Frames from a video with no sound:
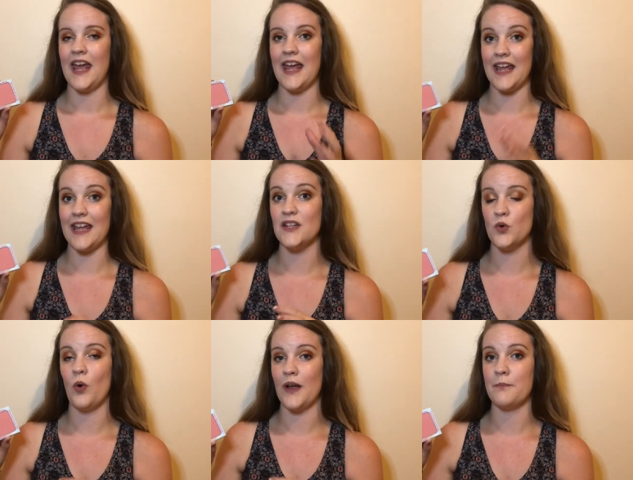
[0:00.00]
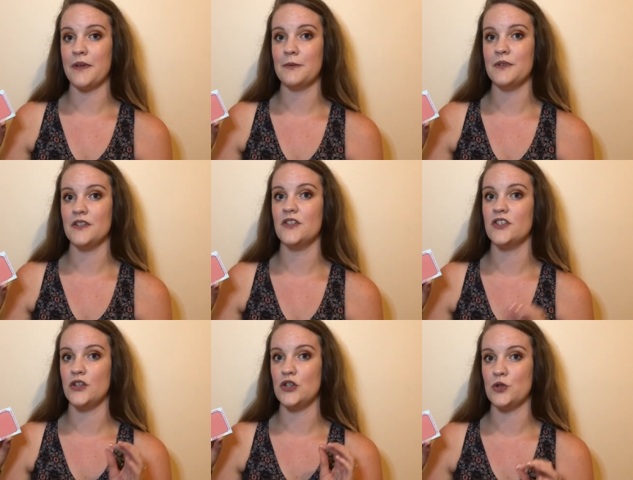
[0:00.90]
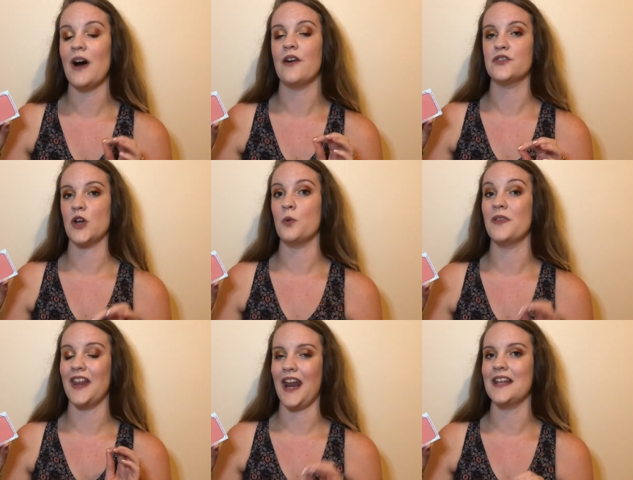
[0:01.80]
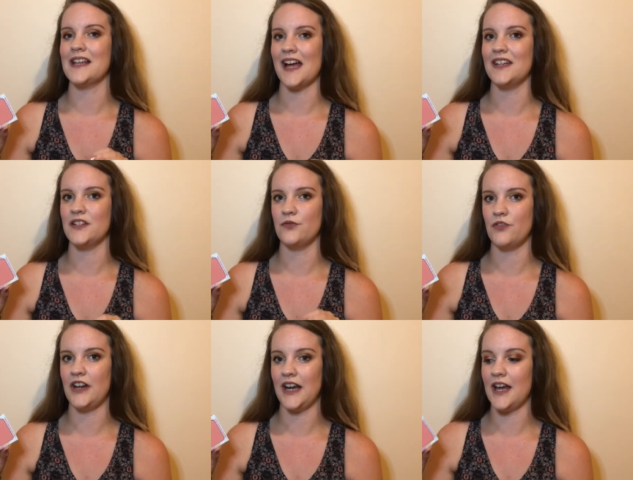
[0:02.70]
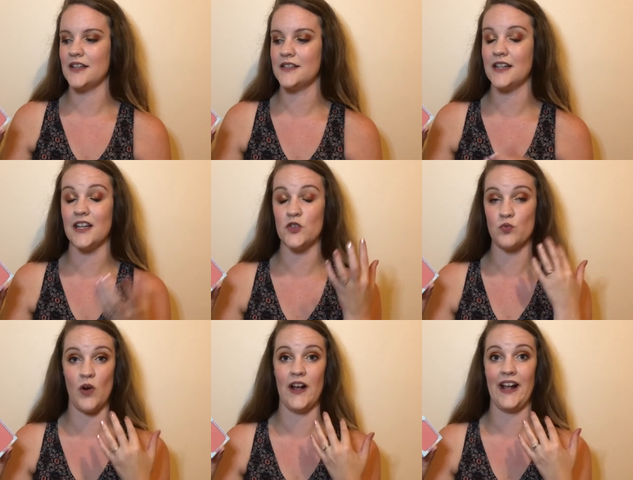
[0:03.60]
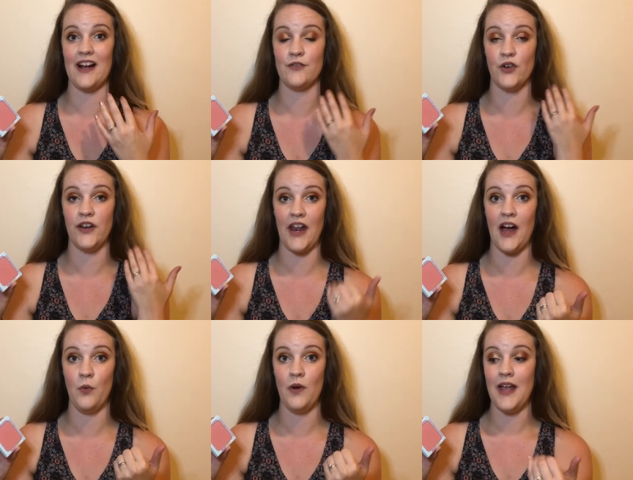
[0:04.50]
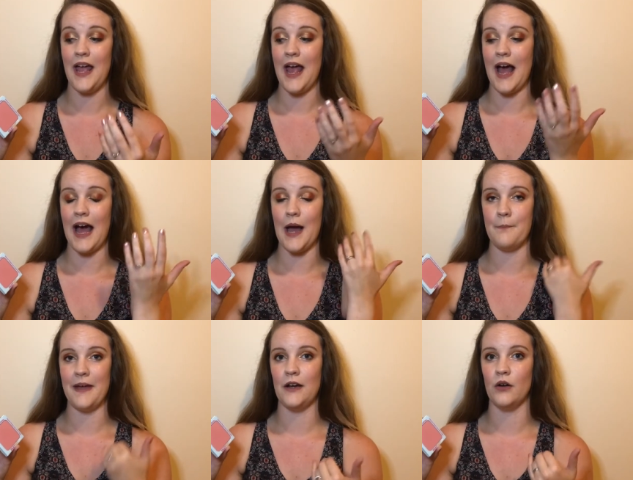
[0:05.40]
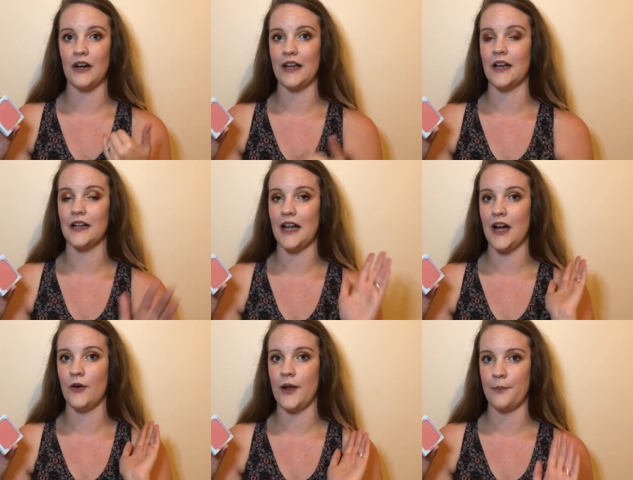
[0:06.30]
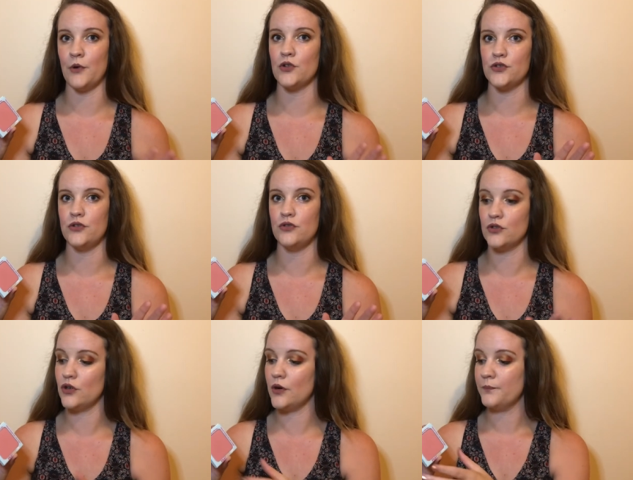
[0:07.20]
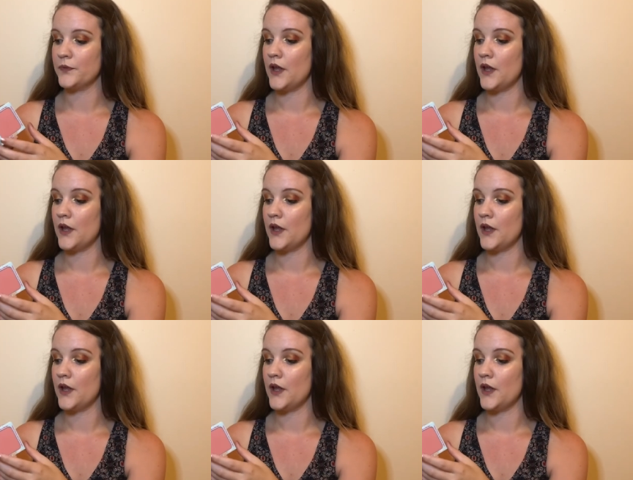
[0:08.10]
It is quite pigmented, so you do have to go in with a light hand, I've realised. It's what I have on now. I may look like a clown, I'm not too sure.